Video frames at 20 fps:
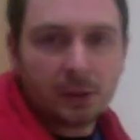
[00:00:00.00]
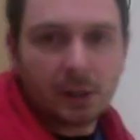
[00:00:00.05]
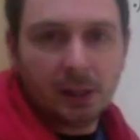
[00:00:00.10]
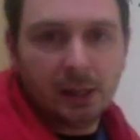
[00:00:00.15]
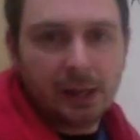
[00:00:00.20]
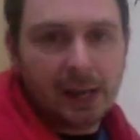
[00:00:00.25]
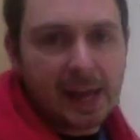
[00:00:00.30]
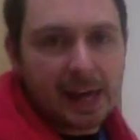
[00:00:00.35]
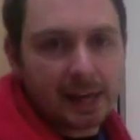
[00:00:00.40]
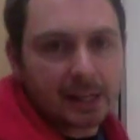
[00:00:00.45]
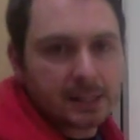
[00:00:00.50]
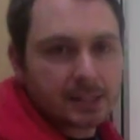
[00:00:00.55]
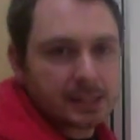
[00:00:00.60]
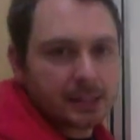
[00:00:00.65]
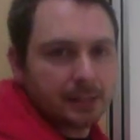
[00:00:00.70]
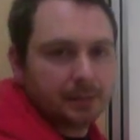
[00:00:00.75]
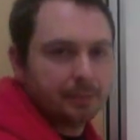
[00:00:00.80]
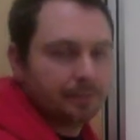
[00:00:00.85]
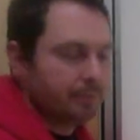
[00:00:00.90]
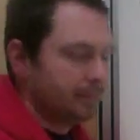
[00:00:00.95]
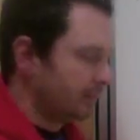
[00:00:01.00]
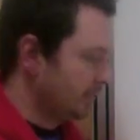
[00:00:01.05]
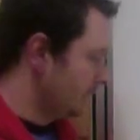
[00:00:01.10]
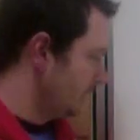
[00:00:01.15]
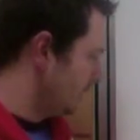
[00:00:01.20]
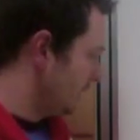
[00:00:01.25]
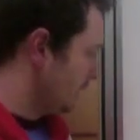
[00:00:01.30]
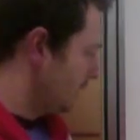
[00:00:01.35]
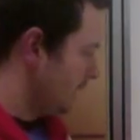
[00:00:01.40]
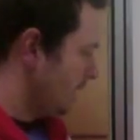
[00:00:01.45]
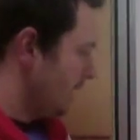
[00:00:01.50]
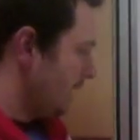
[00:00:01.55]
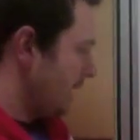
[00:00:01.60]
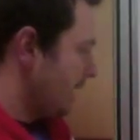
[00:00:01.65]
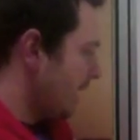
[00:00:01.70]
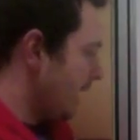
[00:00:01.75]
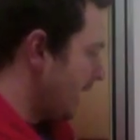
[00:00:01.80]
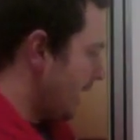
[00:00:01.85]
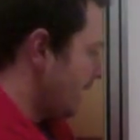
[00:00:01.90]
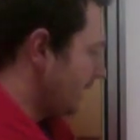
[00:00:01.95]
Next,
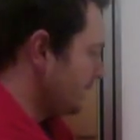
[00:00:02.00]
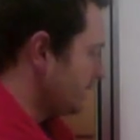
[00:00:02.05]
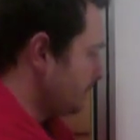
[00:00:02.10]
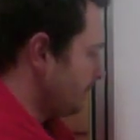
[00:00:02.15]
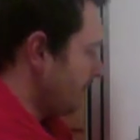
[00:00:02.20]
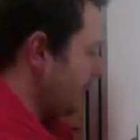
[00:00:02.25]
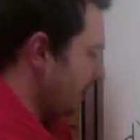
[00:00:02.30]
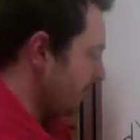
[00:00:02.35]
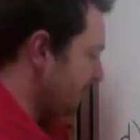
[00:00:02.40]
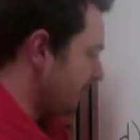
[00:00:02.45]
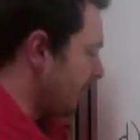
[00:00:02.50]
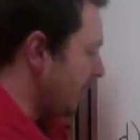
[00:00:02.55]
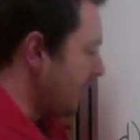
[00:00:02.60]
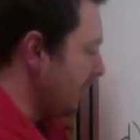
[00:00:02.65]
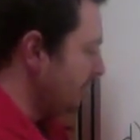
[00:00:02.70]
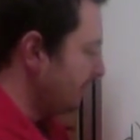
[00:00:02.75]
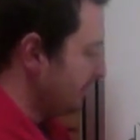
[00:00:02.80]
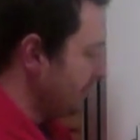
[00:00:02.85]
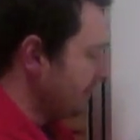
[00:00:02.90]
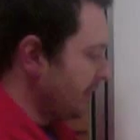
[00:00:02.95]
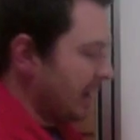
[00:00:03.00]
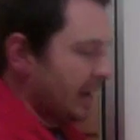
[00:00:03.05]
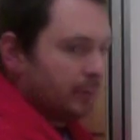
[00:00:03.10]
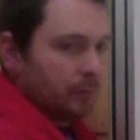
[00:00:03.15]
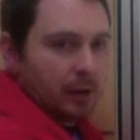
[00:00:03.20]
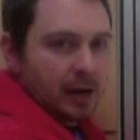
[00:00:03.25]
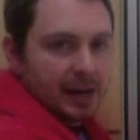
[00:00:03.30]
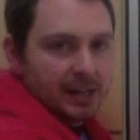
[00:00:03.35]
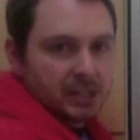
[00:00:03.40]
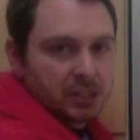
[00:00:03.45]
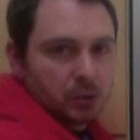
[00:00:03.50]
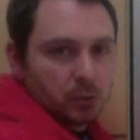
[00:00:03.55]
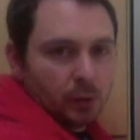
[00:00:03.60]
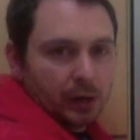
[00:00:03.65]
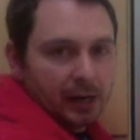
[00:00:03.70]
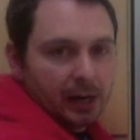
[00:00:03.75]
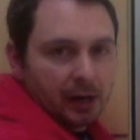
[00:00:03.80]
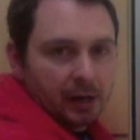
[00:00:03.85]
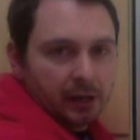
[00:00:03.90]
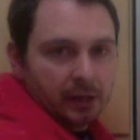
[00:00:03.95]
x to the power of 5 divide y
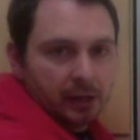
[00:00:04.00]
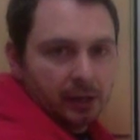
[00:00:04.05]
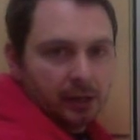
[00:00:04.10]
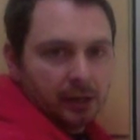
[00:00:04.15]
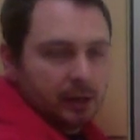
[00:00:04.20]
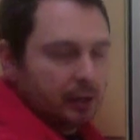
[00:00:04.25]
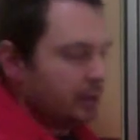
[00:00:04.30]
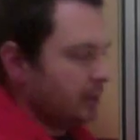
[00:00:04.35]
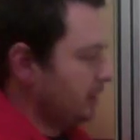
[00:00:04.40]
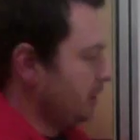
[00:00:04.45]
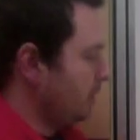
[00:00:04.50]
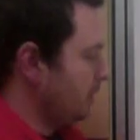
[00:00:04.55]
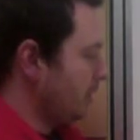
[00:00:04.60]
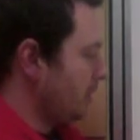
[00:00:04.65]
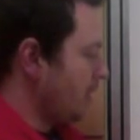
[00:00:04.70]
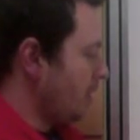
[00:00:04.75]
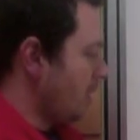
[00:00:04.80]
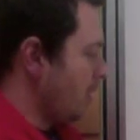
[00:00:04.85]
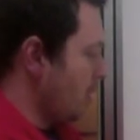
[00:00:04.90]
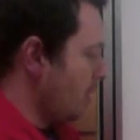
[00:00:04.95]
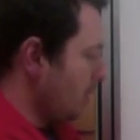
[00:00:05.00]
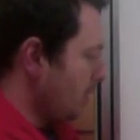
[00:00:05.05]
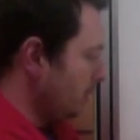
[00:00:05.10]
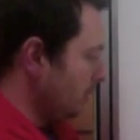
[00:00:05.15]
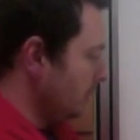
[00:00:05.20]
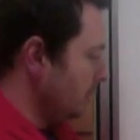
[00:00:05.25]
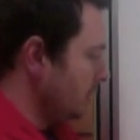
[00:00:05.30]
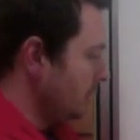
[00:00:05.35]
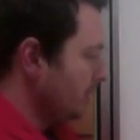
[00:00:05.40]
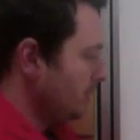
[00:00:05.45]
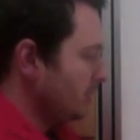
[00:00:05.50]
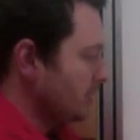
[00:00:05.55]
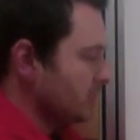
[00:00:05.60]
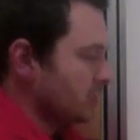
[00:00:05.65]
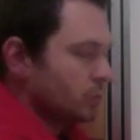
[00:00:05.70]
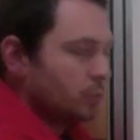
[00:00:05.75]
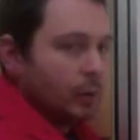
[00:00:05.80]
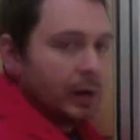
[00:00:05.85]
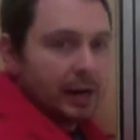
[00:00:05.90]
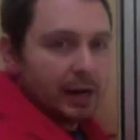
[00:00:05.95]
squared, all
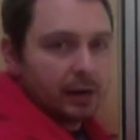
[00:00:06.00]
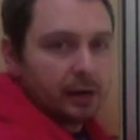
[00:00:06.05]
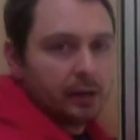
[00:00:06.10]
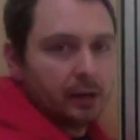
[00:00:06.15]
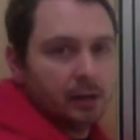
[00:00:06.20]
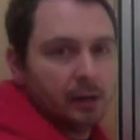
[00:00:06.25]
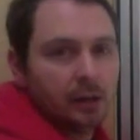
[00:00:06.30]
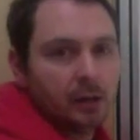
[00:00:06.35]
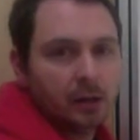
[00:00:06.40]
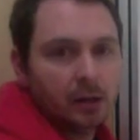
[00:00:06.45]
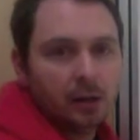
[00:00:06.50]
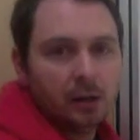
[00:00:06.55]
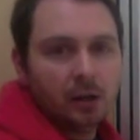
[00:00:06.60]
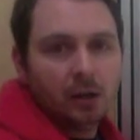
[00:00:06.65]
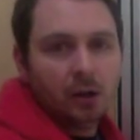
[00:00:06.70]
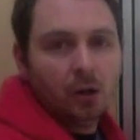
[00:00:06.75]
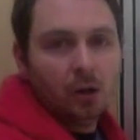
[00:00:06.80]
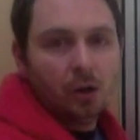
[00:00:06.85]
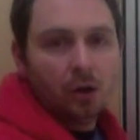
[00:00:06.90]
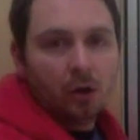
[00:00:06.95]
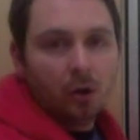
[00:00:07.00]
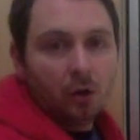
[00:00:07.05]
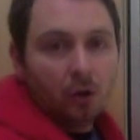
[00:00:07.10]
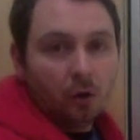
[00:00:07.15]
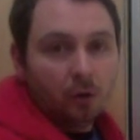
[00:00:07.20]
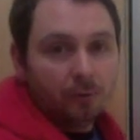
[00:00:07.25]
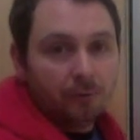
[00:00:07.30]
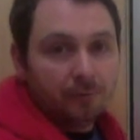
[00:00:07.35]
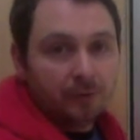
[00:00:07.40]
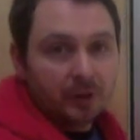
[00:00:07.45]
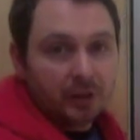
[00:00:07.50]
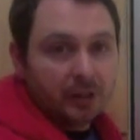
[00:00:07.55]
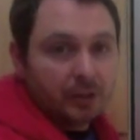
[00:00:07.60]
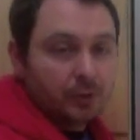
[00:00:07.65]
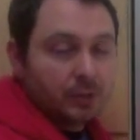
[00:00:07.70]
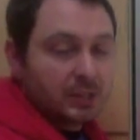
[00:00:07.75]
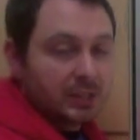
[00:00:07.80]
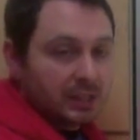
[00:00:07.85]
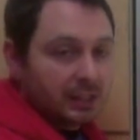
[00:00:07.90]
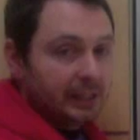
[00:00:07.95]
squared hopefully you
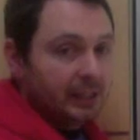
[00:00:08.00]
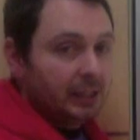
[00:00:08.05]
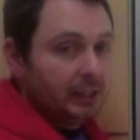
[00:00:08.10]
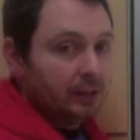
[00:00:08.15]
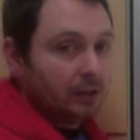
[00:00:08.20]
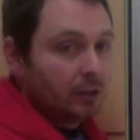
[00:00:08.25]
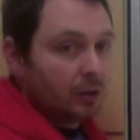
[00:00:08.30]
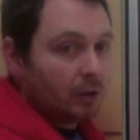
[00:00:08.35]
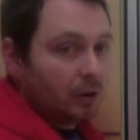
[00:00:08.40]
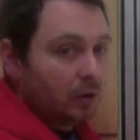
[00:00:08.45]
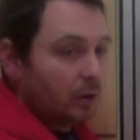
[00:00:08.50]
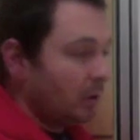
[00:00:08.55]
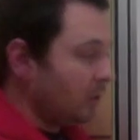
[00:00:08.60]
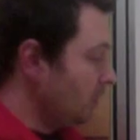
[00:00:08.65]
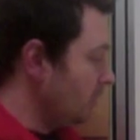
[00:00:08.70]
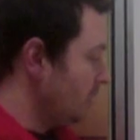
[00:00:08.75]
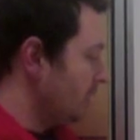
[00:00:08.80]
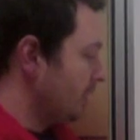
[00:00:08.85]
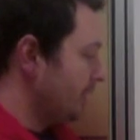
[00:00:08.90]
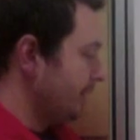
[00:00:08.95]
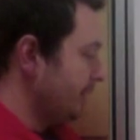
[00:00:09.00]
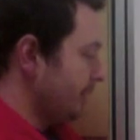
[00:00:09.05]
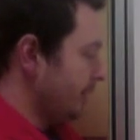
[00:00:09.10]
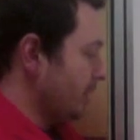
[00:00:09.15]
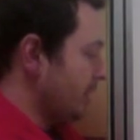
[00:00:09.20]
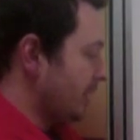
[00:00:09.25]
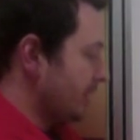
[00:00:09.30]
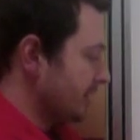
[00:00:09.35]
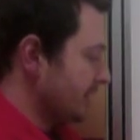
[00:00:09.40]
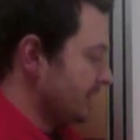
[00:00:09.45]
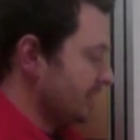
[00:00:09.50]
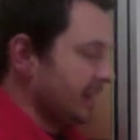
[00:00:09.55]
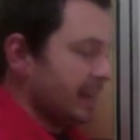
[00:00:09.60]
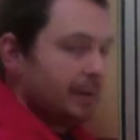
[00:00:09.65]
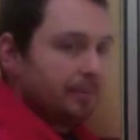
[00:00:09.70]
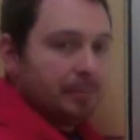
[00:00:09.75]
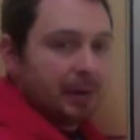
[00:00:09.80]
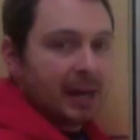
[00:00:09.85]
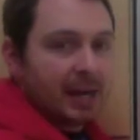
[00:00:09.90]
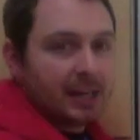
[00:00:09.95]
see, uh-oh, not the same
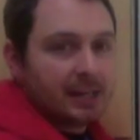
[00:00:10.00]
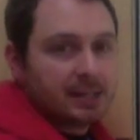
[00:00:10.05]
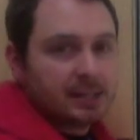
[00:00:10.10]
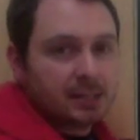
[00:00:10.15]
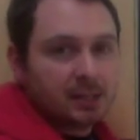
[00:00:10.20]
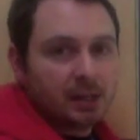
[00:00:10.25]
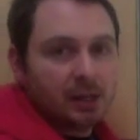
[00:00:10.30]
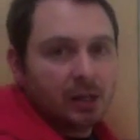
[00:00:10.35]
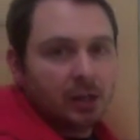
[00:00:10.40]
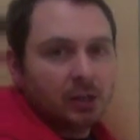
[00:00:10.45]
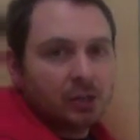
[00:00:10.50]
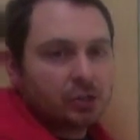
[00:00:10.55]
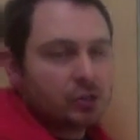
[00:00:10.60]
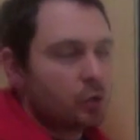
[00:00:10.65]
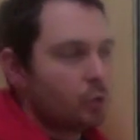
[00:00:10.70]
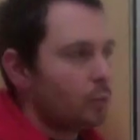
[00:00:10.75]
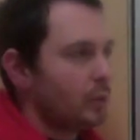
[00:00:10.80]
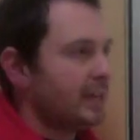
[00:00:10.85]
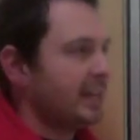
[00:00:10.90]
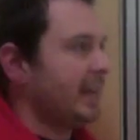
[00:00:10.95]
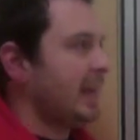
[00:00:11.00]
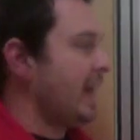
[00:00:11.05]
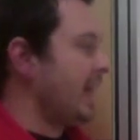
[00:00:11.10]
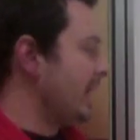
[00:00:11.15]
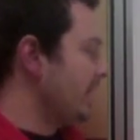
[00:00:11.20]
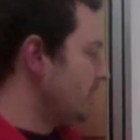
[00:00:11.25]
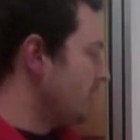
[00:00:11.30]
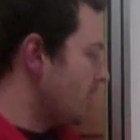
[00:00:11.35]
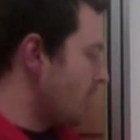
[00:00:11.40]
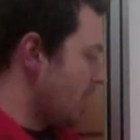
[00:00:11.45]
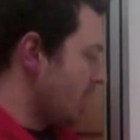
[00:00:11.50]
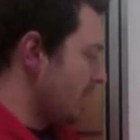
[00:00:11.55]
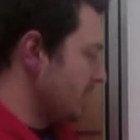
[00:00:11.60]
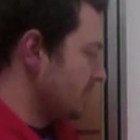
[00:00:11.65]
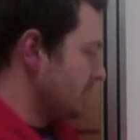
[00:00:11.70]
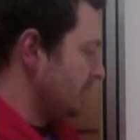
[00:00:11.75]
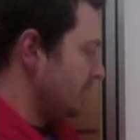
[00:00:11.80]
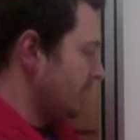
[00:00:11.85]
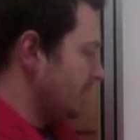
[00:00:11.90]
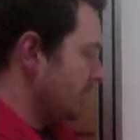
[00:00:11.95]
base. So we cannot
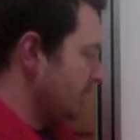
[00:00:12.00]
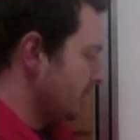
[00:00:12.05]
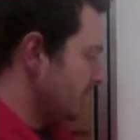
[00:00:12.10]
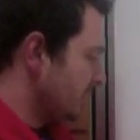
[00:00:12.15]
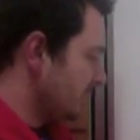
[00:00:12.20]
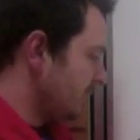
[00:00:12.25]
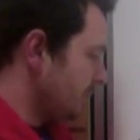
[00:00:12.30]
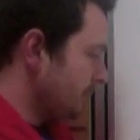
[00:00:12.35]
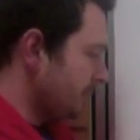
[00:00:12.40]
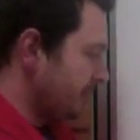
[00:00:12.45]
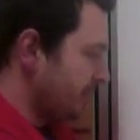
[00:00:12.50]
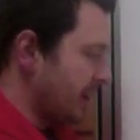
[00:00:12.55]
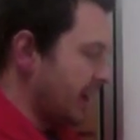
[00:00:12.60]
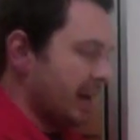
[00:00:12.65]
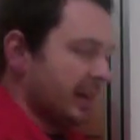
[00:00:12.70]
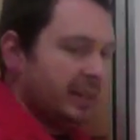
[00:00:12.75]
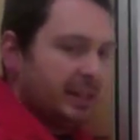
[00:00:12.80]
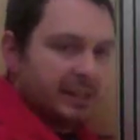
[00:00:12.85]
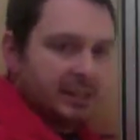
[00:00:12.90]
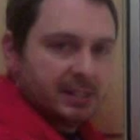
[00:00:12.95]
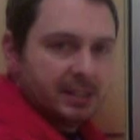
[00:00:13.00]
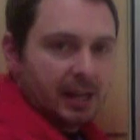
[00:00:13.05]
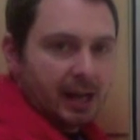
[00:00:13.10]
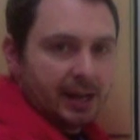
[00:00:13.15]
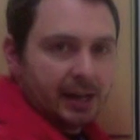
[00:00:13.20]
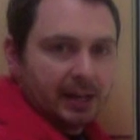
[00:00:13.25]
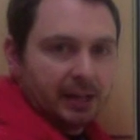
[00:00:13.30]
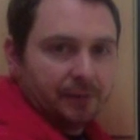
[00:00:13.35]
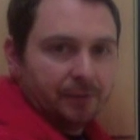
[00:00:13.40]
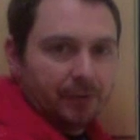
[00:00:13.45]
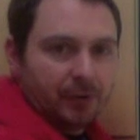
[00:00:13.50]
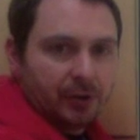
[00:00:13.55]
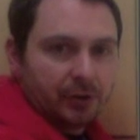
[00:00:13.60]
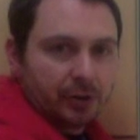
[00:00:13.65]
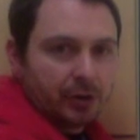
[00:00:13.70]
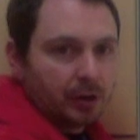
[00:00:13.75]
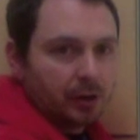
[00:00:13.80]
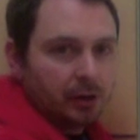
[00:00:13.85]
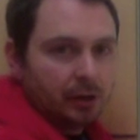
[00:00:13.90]
simplify the inside any further.